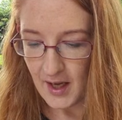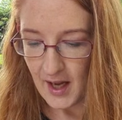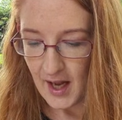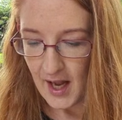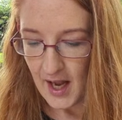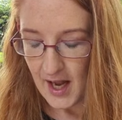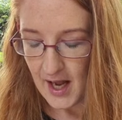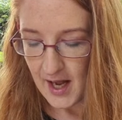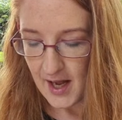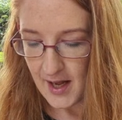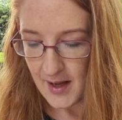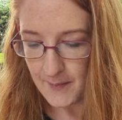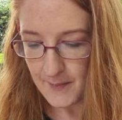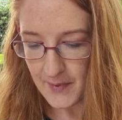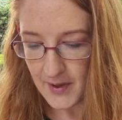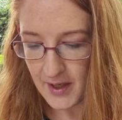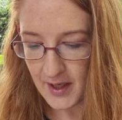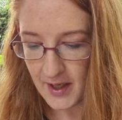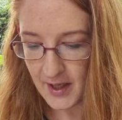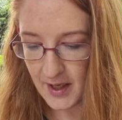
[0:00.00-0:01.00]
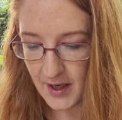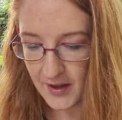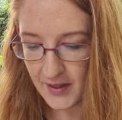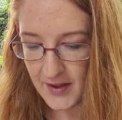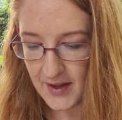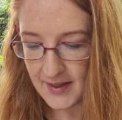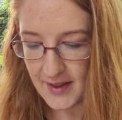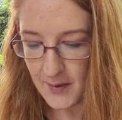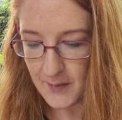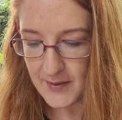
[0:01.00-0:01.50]
I
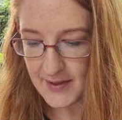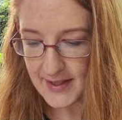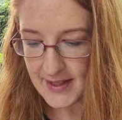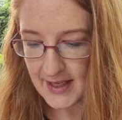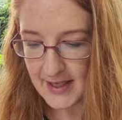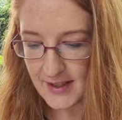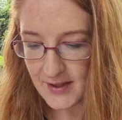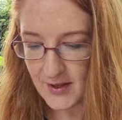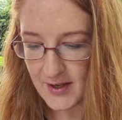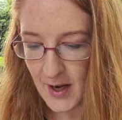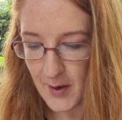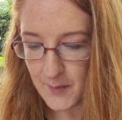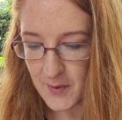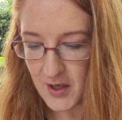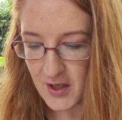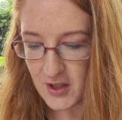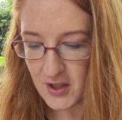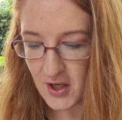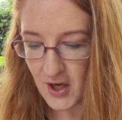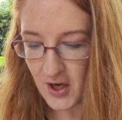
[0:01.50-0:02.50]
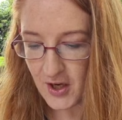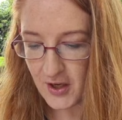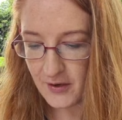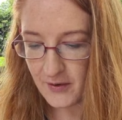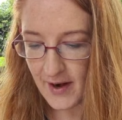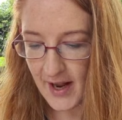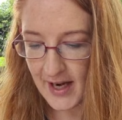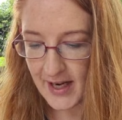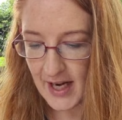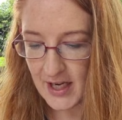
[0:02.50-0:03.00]
think that was it. So now I'm going to turn
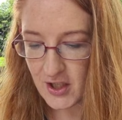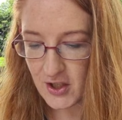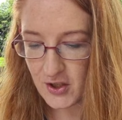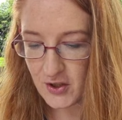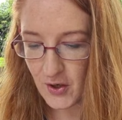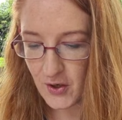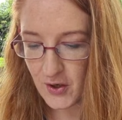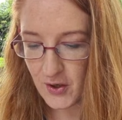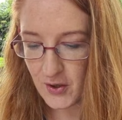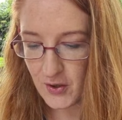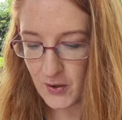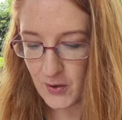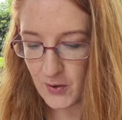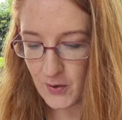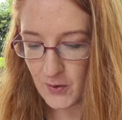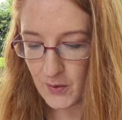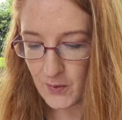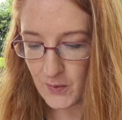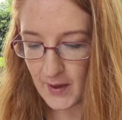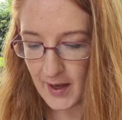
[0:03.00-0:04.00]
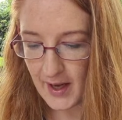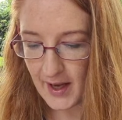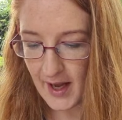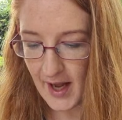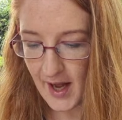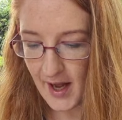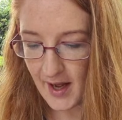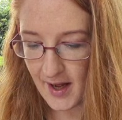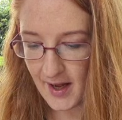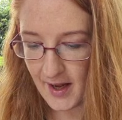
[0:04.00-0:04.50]
around and show you
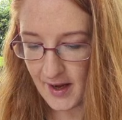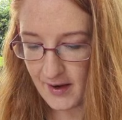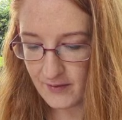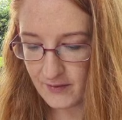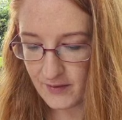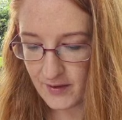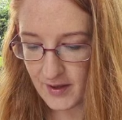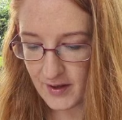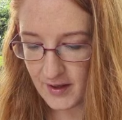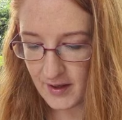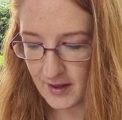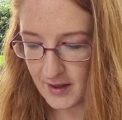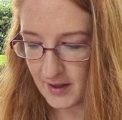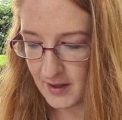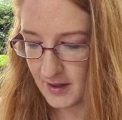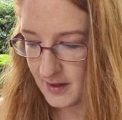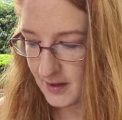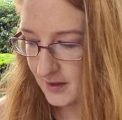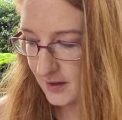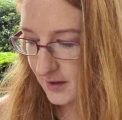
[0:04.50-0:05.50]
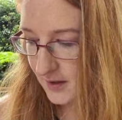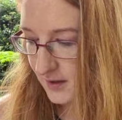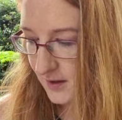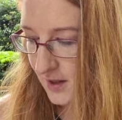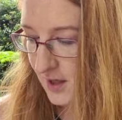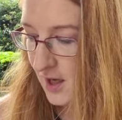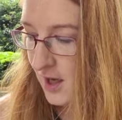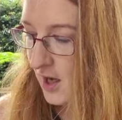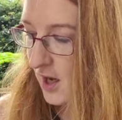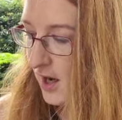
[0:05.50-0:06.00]
everything.
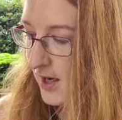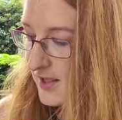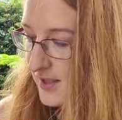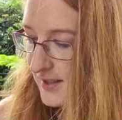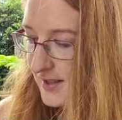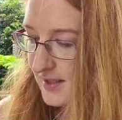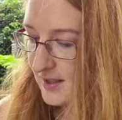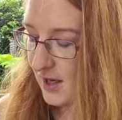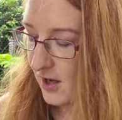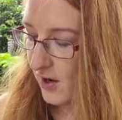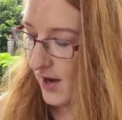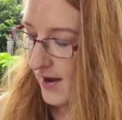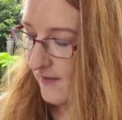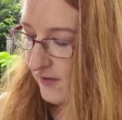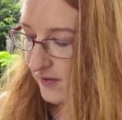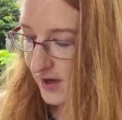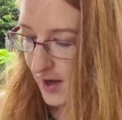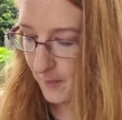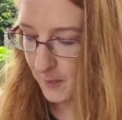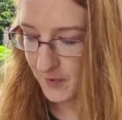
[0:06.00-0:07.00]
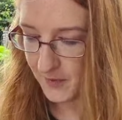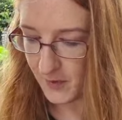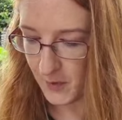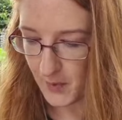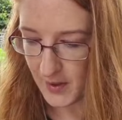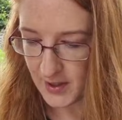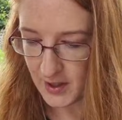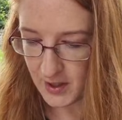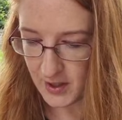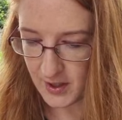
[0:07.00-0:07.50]
I have a couple of
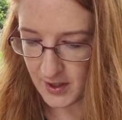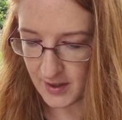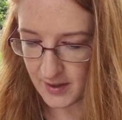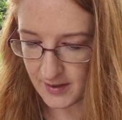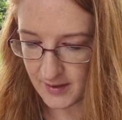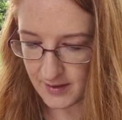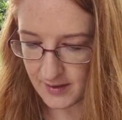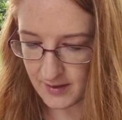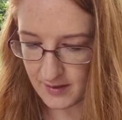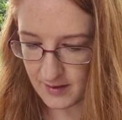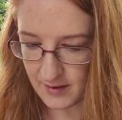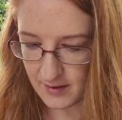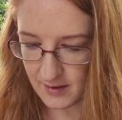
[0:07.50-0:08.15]
questions.